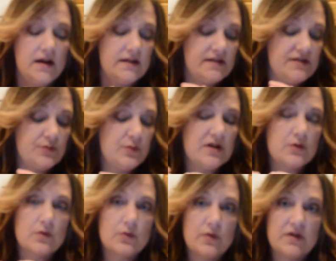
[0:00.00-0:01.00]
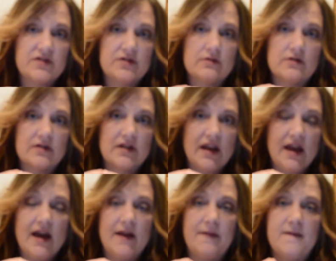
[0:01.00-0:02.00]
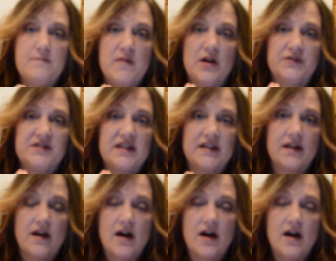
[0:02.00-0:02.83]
This week we're going to look at the melting